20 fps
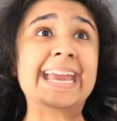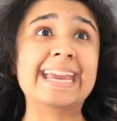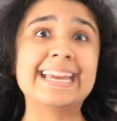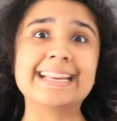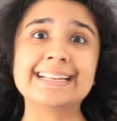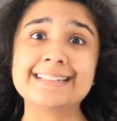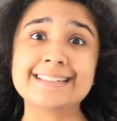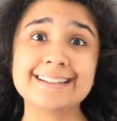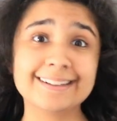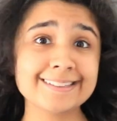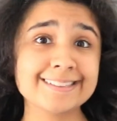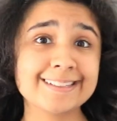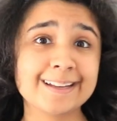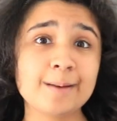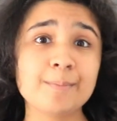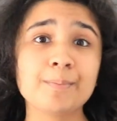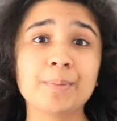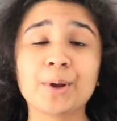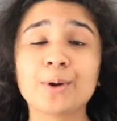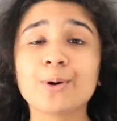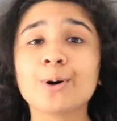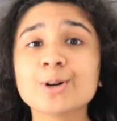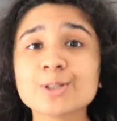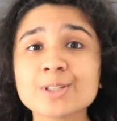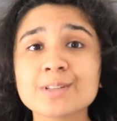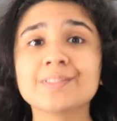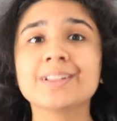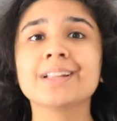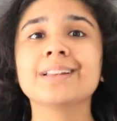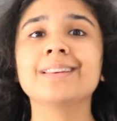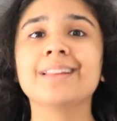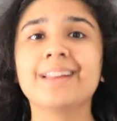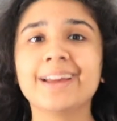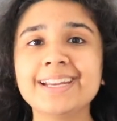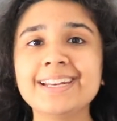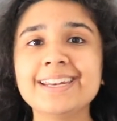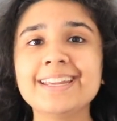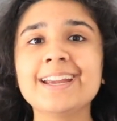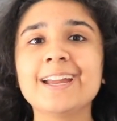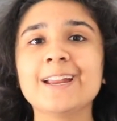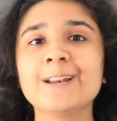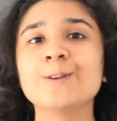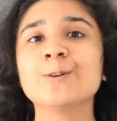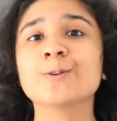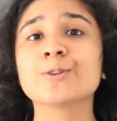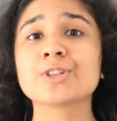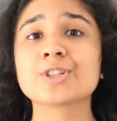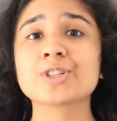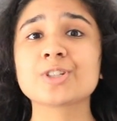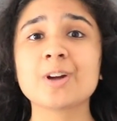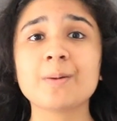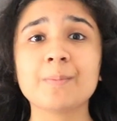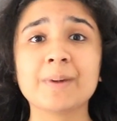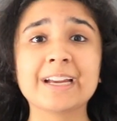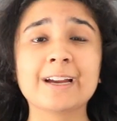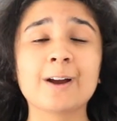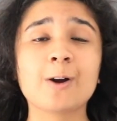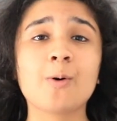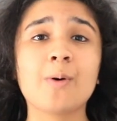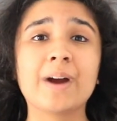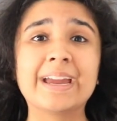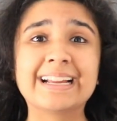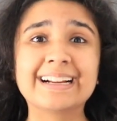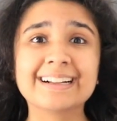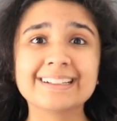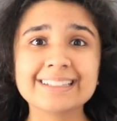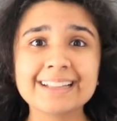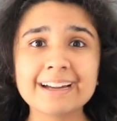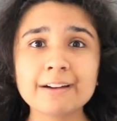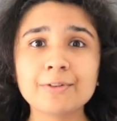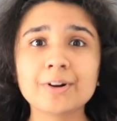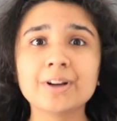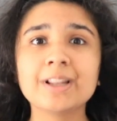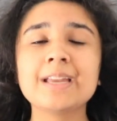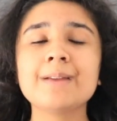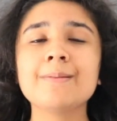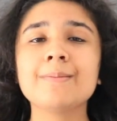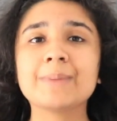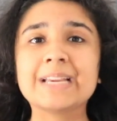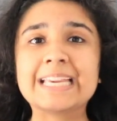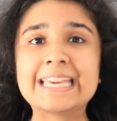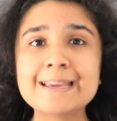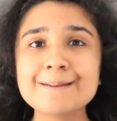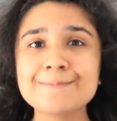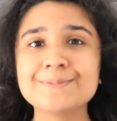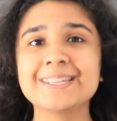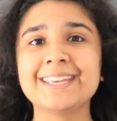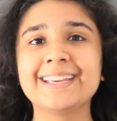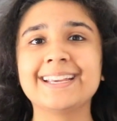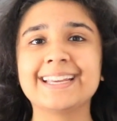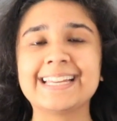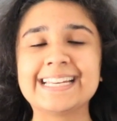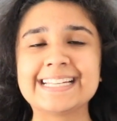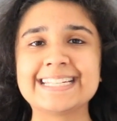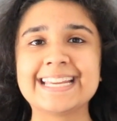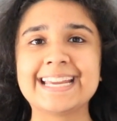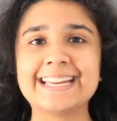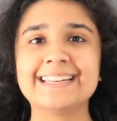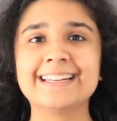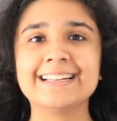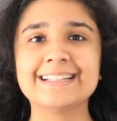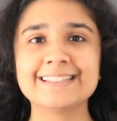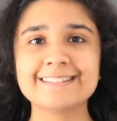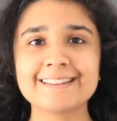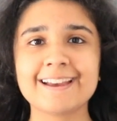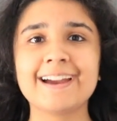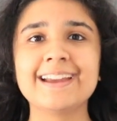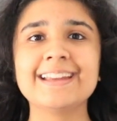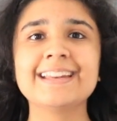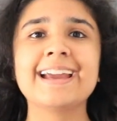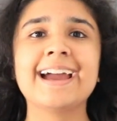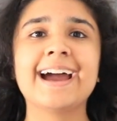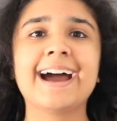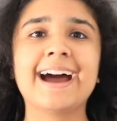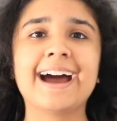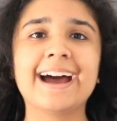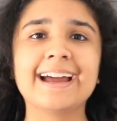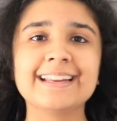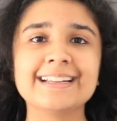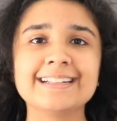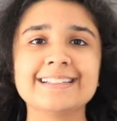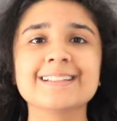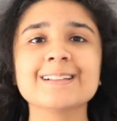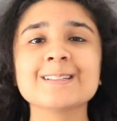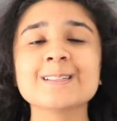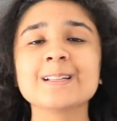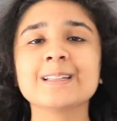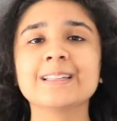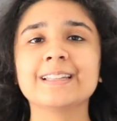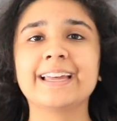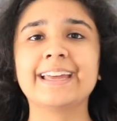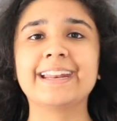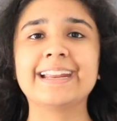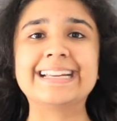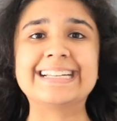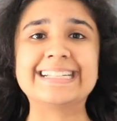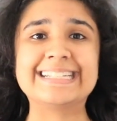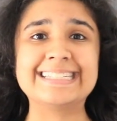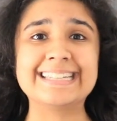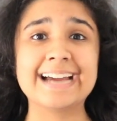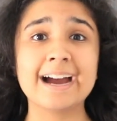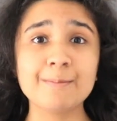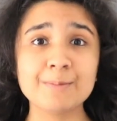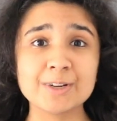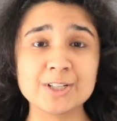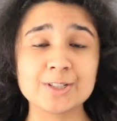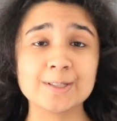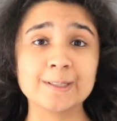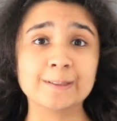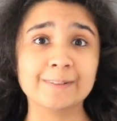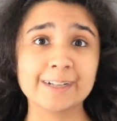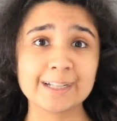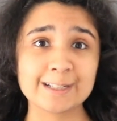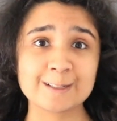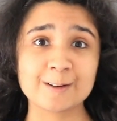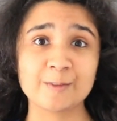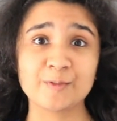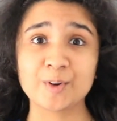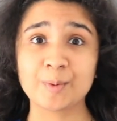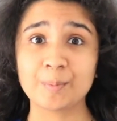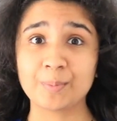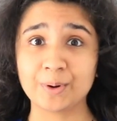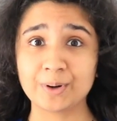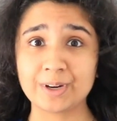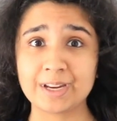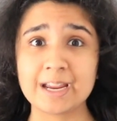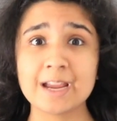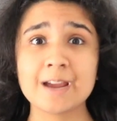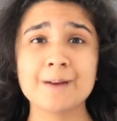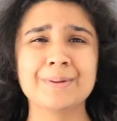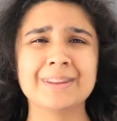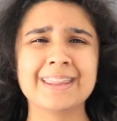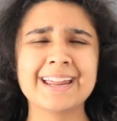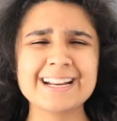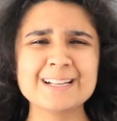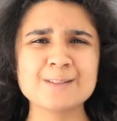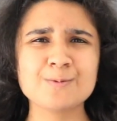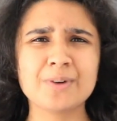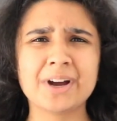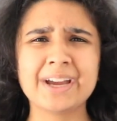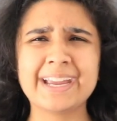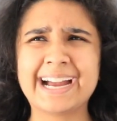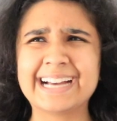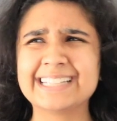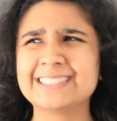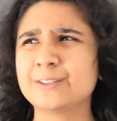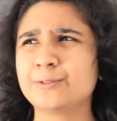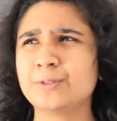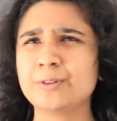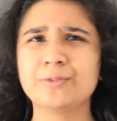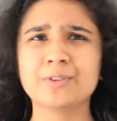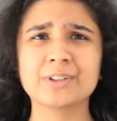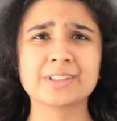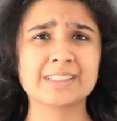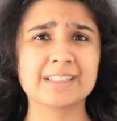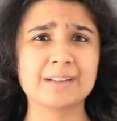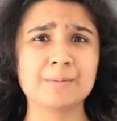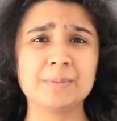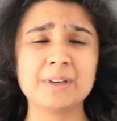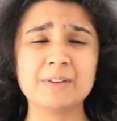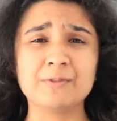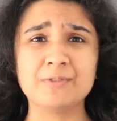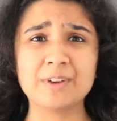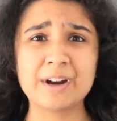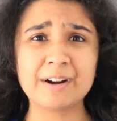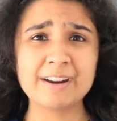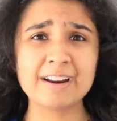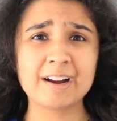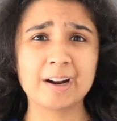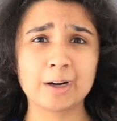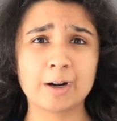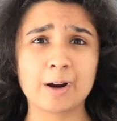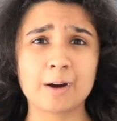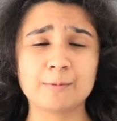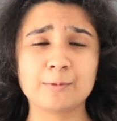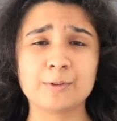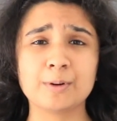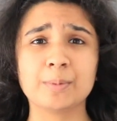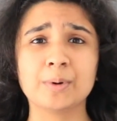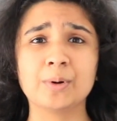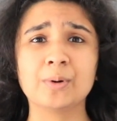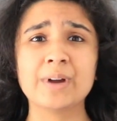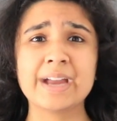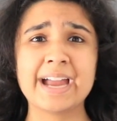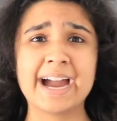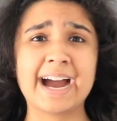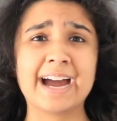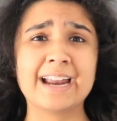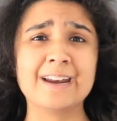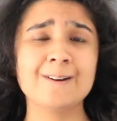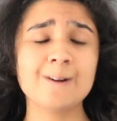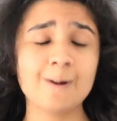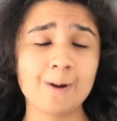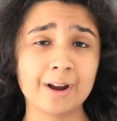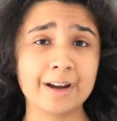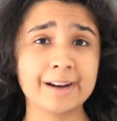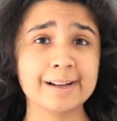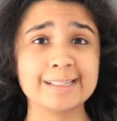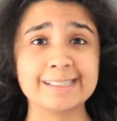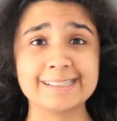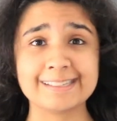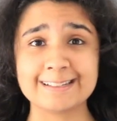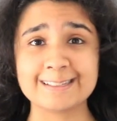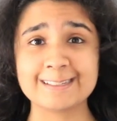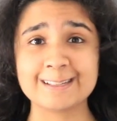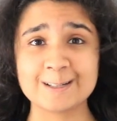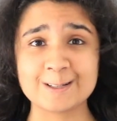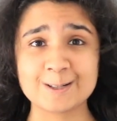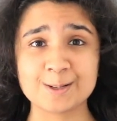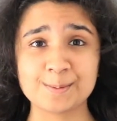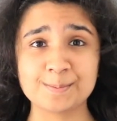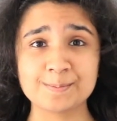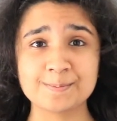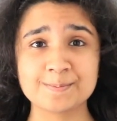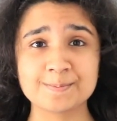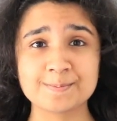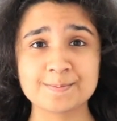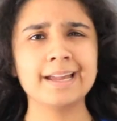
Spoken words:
It doesn't, because of the lining in your stomach quite cleverly keeps it contained inside and it doesn't let it damage the rest of your body. But that is why acid reflux can be very uncomfortable and not a nice sensation.